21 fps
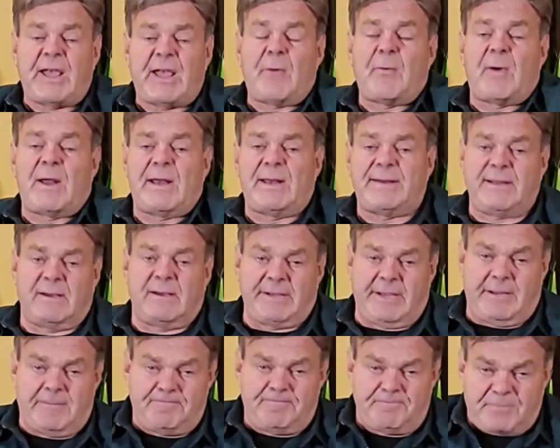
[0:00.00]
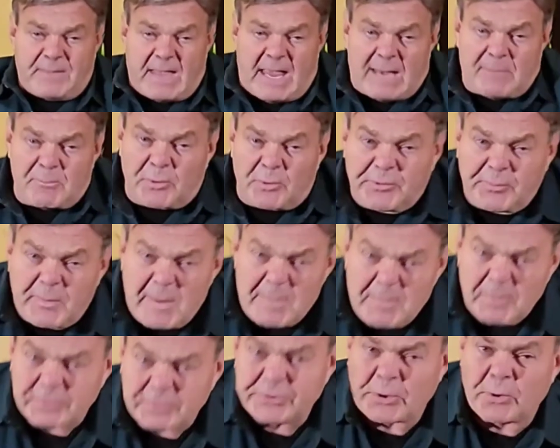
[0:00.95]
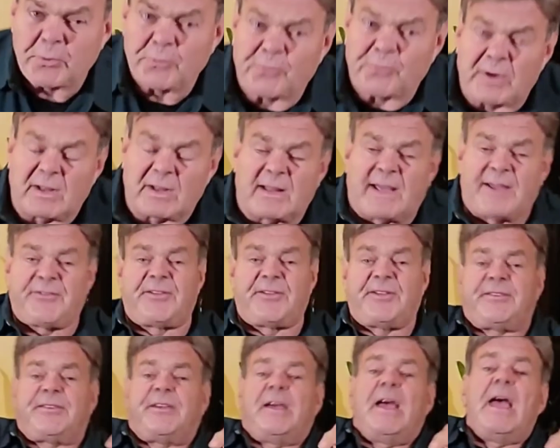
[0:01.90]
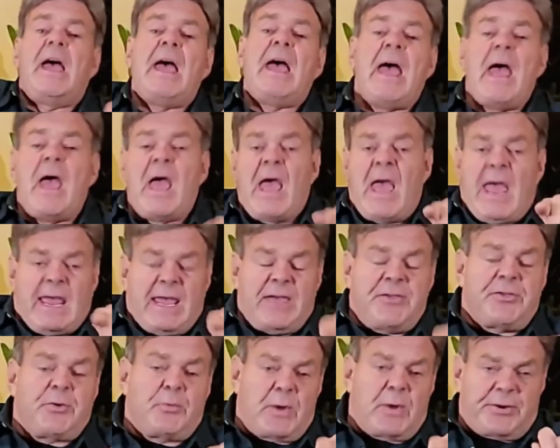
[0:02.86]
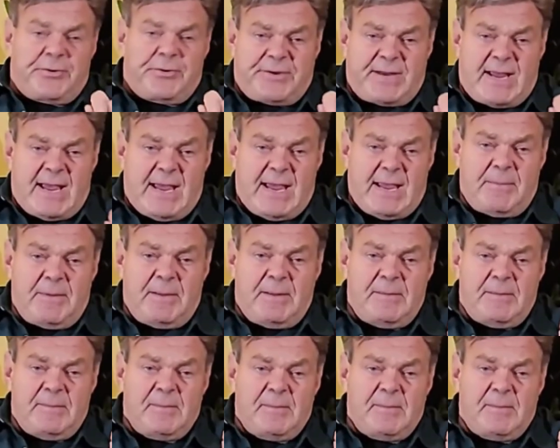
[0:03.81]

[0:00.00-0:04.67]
thing I want to tell you, and most people don't realize this, in the wintertime,